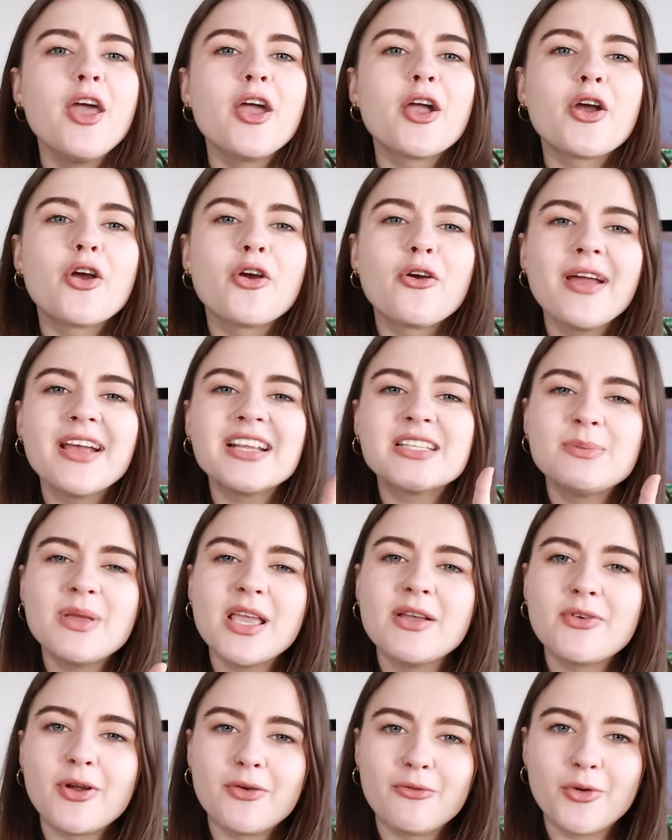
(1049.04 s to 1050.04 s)
Correct me
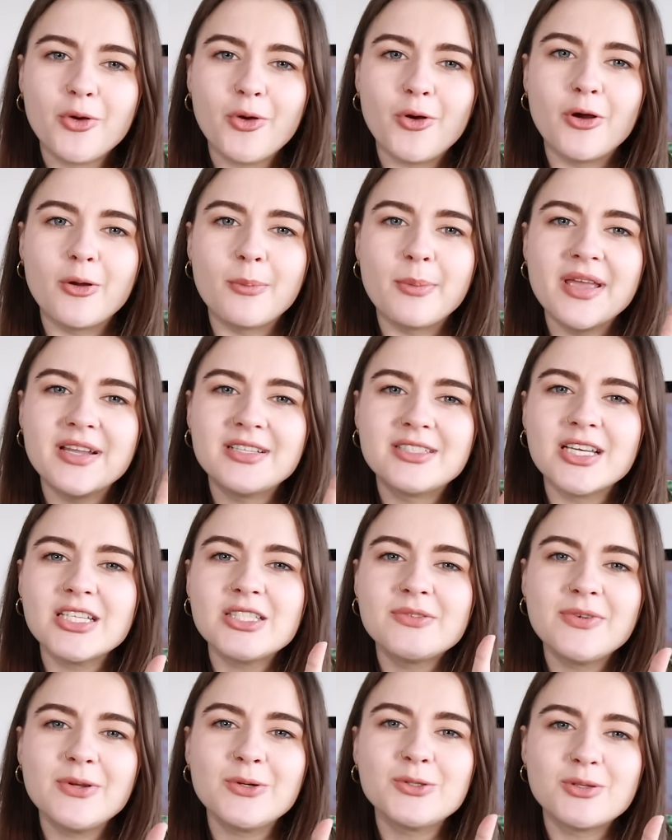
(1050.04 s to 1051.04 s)
if I'm wrong, but it
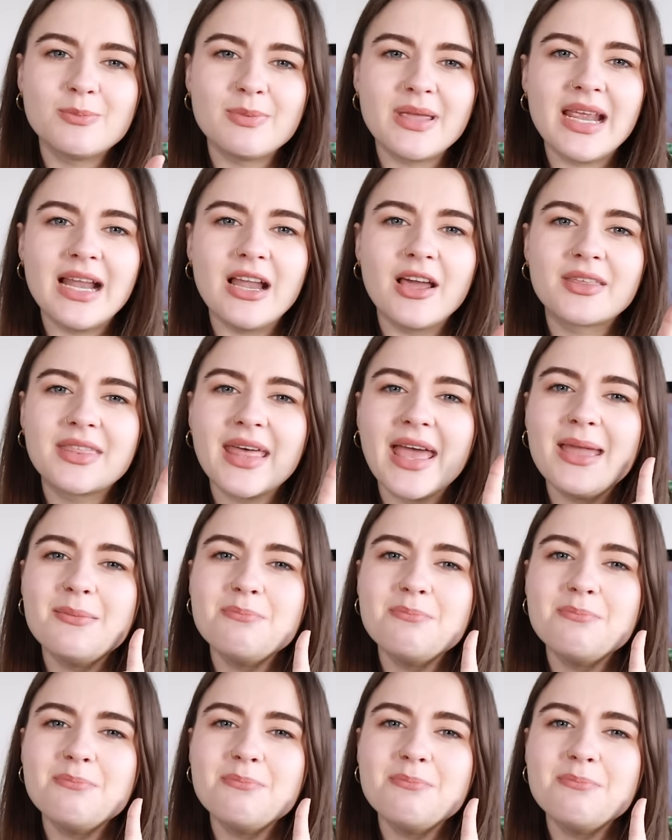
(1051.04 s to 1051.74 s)
does feel to me like they're